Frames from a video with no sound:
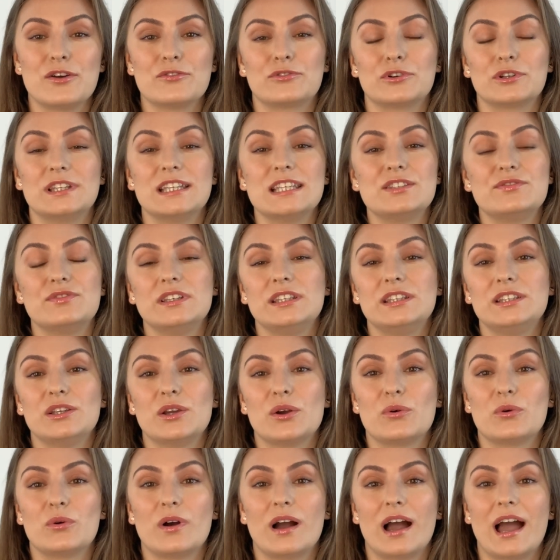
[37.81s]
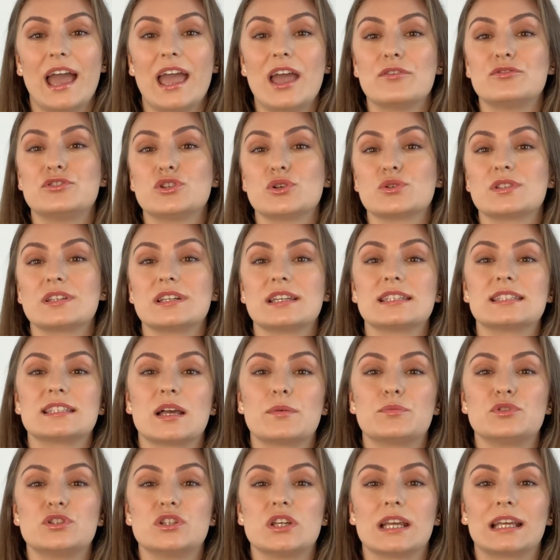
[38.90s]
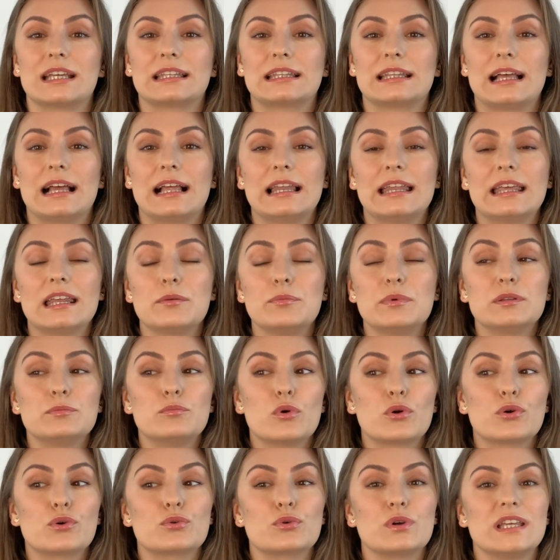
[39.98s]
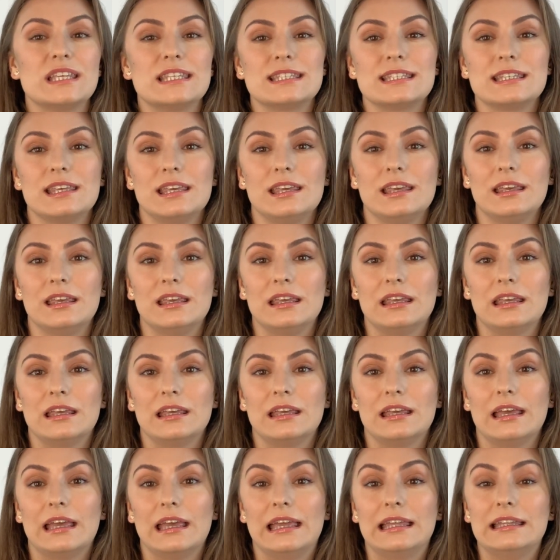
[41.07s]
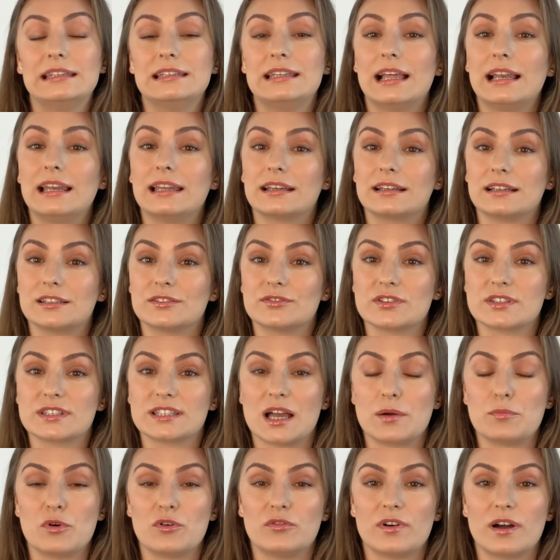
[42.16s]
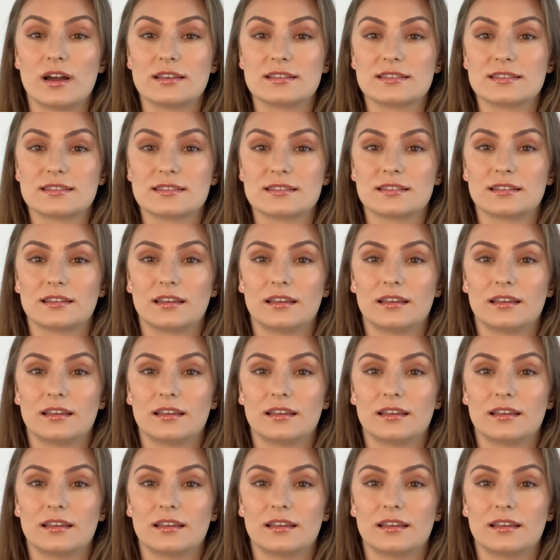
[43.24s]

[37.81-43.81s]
For this video, I have chosen a subject a little bit more risky and delicate for some of us,